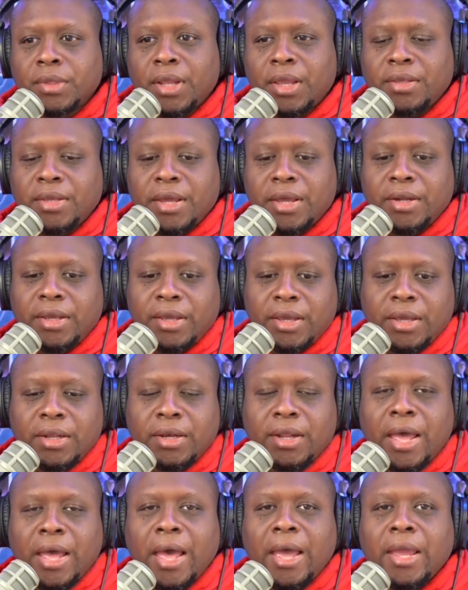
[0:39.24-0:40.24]
And yet
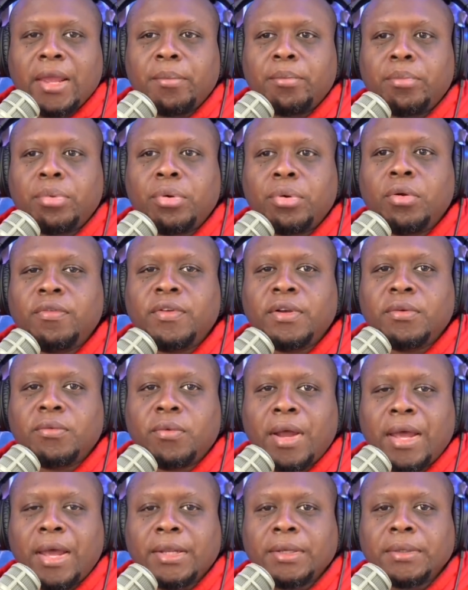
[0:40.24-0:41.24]
again, I am proven
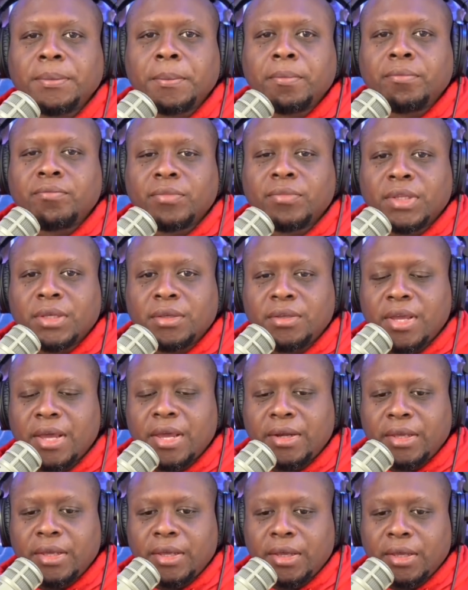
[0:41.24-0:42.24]
right
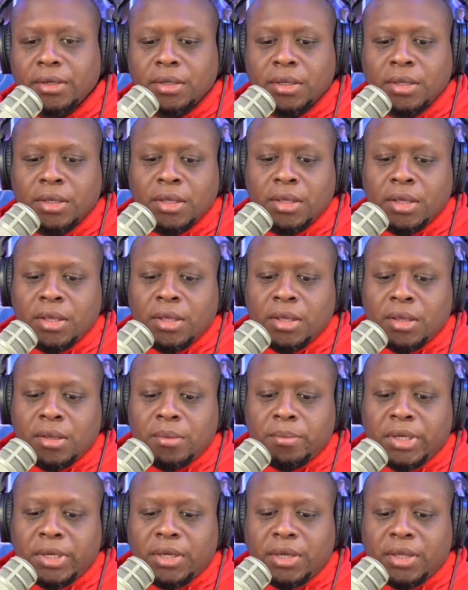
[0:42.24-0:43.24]
yet again
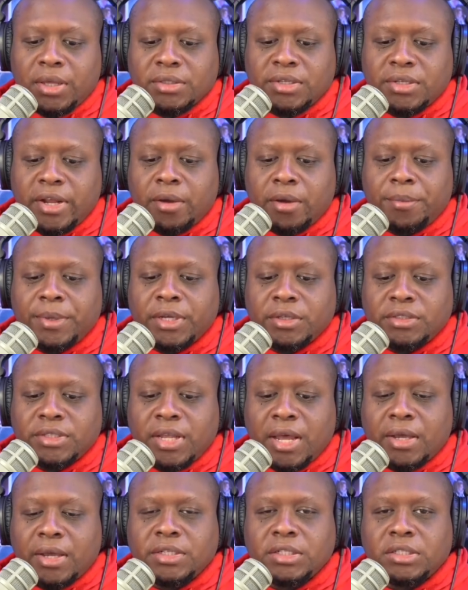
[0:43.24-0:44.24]
because Naomi
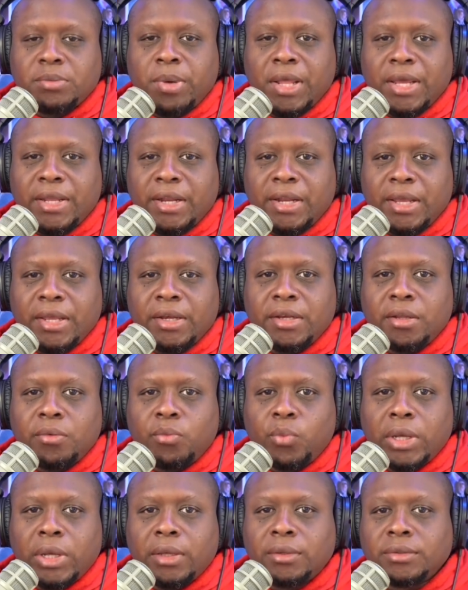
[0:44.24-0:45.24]
Osaka just played at
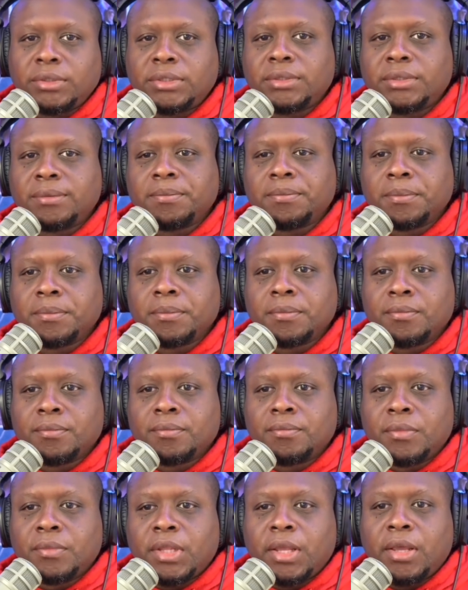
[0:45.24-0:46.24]
Indian Wells
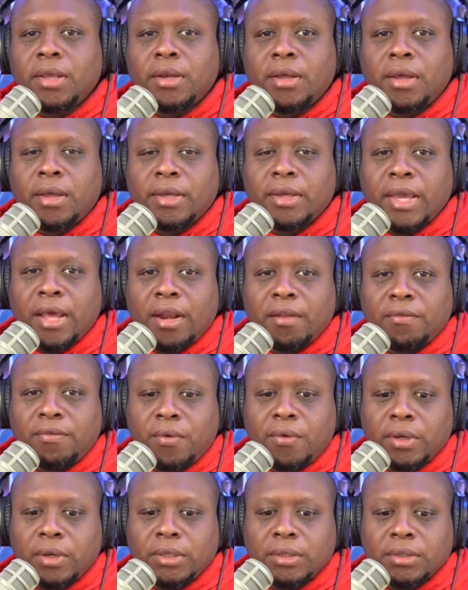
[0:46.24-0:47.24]
in uh,
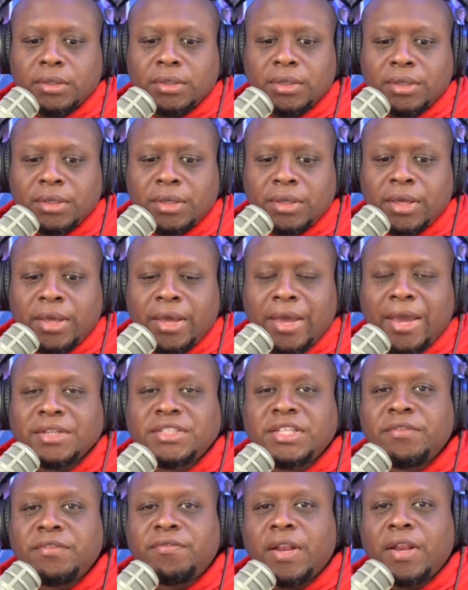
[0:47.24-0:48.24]
California
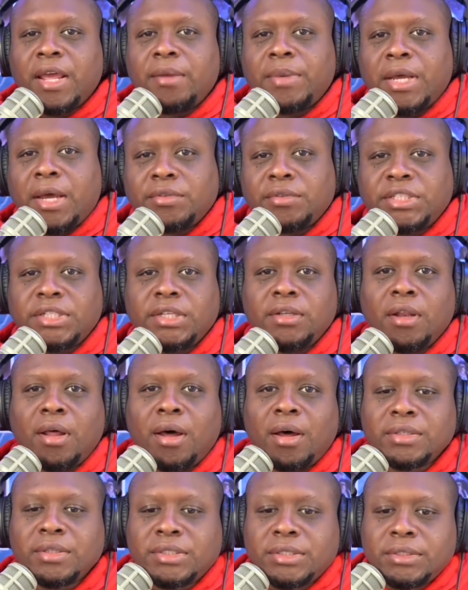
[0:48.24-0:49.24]
and she flamed out. She
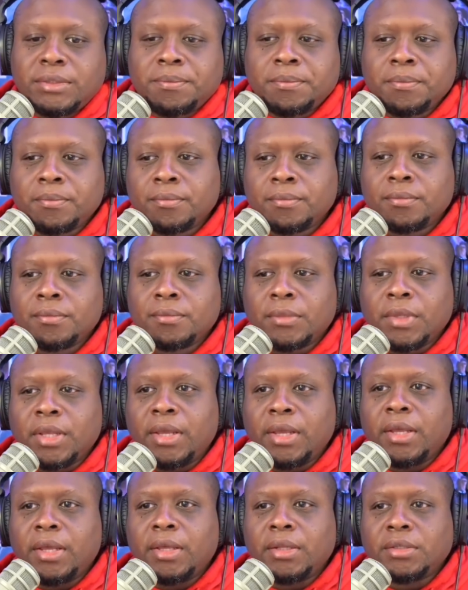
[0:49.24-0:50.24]
lost
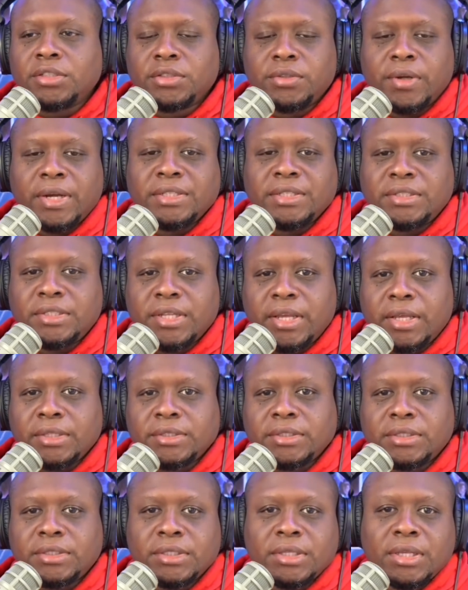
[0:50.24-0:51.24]
in straight
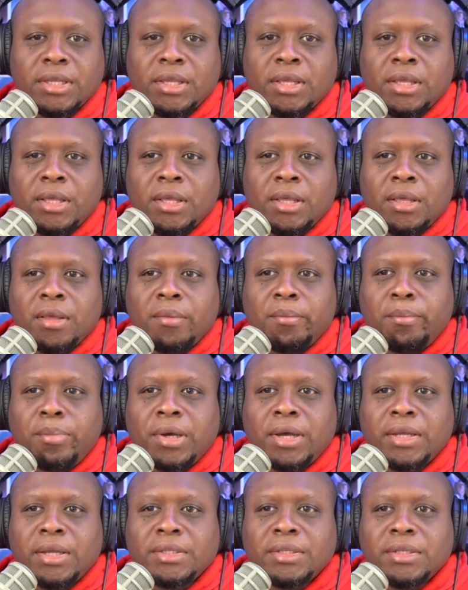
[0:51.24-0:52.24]
sets,
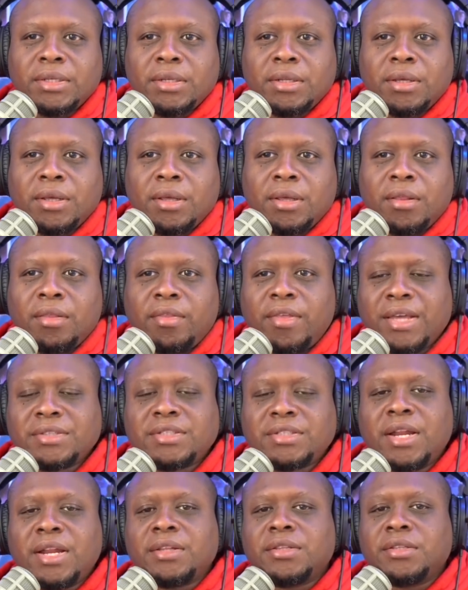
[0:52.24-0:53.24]
but
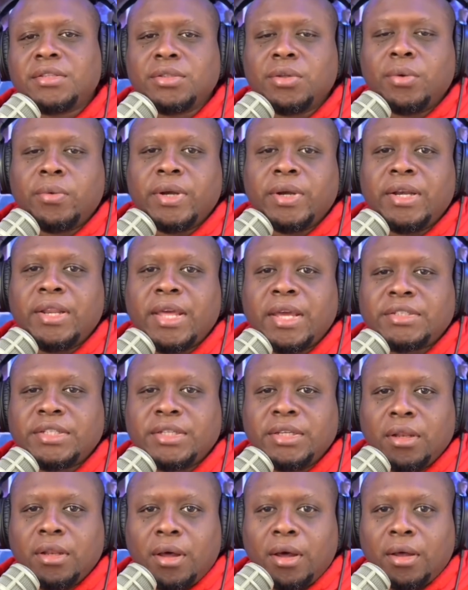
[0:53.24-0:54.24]
that's not the story that
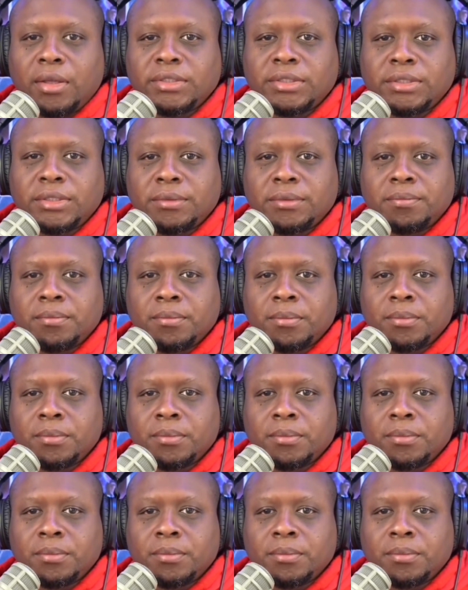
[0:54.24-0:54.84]
she lost.